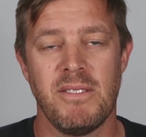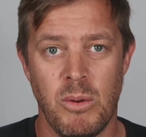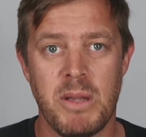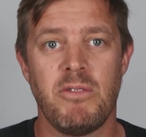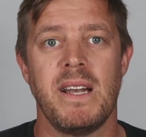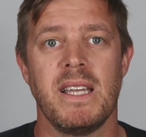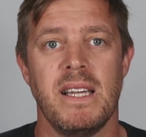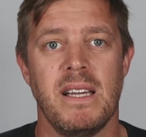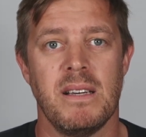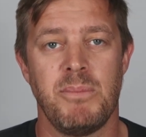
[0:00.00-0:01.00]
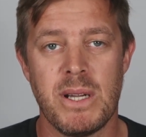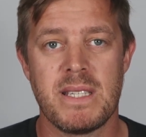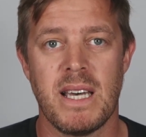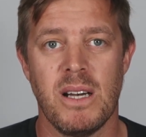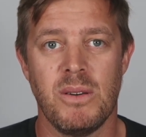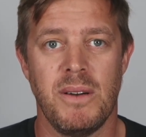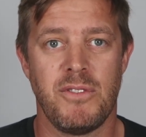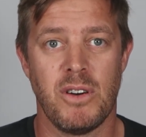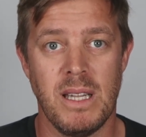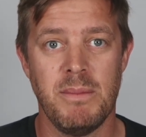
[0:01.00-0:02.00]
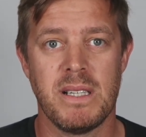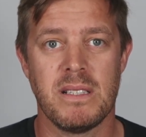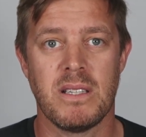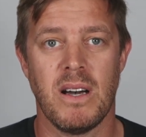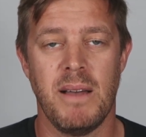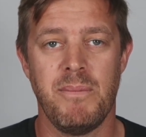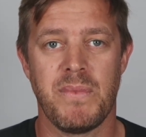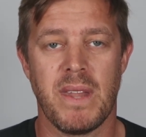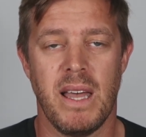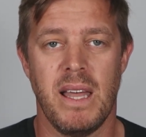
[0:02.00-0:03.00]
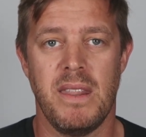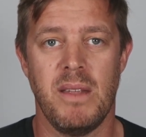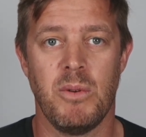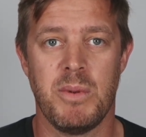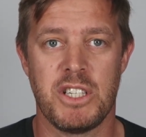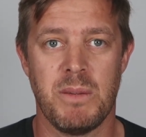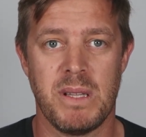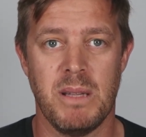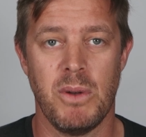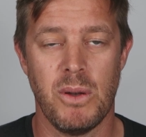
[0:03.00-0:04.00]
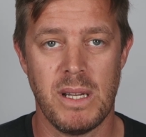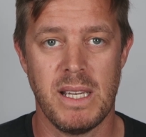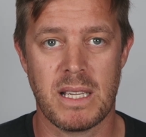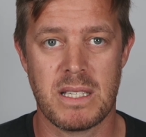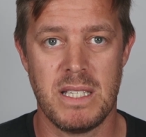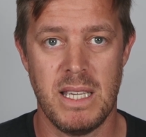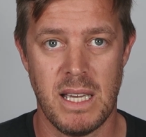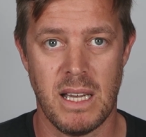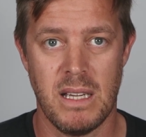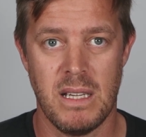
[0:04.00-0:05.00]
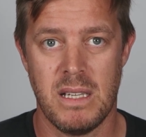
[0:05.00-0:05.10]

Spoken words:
we'll be running a pre-sale for a limited time, and then we'll be shipping them early next year.